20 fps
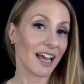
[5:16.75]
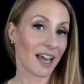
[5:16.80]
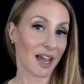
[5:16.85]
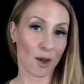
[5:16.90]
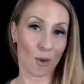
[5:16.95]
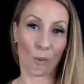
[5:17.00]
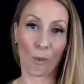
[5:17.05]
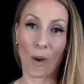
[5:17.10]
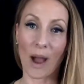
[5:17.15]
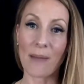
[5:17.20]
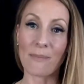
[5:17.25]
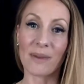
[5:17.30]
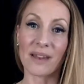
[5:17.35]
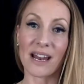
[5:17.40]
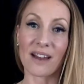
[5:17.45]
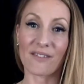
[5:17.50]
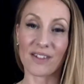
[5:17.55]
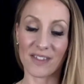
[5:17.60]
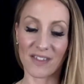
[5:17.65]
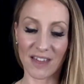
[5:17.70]
and wiping
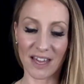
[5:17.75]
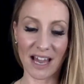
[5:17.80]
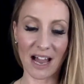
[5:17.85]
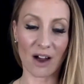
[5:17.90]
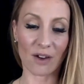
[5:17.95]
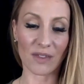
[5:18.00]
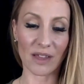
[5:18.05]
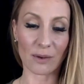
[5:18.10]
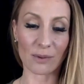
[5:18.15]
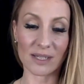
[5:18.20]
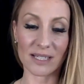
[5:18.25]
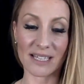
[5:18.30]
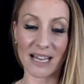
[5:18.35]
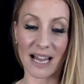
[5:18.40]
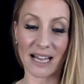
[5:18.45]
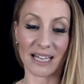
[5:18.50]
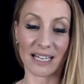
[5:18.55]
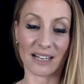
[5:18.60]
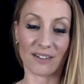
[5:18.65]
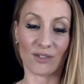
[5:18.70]
everything out that was
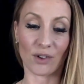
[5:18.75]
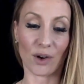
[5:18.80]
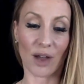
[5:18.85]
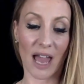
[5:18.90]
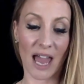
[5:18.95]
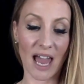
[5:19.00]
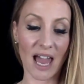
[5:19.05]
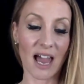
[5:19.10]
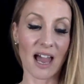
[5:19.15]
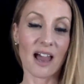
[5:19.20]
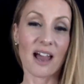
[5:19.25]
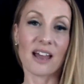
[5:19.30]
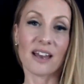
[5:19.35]
negative, okay?